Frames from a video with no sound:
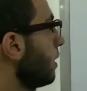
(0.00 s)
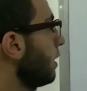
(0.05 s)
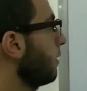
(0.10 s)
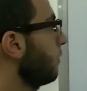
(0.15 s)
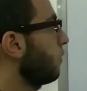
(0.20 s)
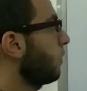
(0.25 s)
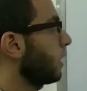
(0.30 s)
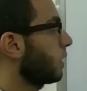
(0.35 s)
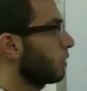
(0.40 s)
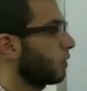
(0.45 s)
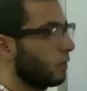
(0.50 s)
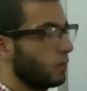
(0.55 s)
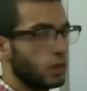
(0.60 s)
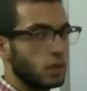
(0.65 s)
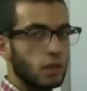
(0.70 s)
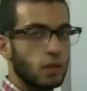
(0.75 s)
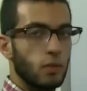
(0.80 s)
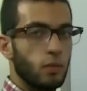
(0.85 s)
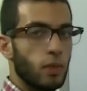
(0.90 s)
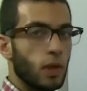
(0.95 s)
the effect of the
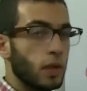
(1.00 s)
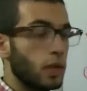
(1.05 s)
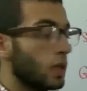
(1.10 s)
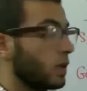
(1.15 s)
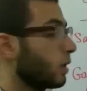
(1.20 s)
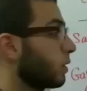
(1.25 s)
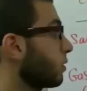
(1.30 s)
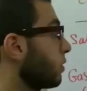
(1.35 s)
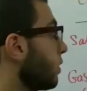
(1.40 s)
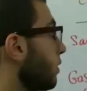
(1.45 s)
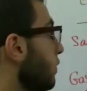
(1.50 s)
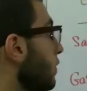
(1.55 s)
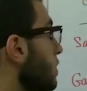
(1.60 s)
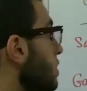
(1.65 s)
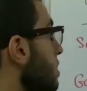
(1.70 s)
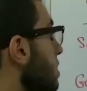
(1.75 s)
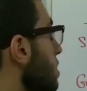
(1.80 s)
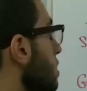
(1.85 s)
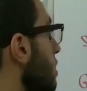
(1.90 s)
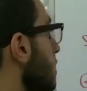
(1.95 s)
sympathetic
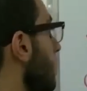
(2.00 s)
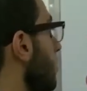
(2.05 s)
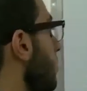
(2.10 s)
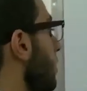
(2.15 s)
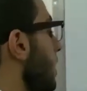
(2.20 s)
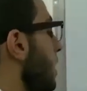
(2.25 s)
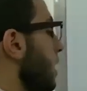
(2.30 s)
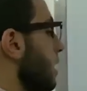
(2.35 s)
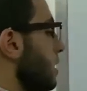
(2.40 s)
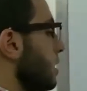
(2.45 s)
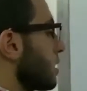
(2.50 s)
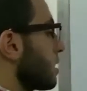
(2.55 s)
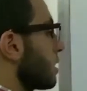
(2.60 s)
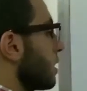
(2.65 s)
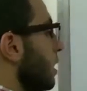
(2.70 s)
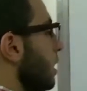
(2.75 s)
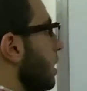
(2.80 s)
nervous system is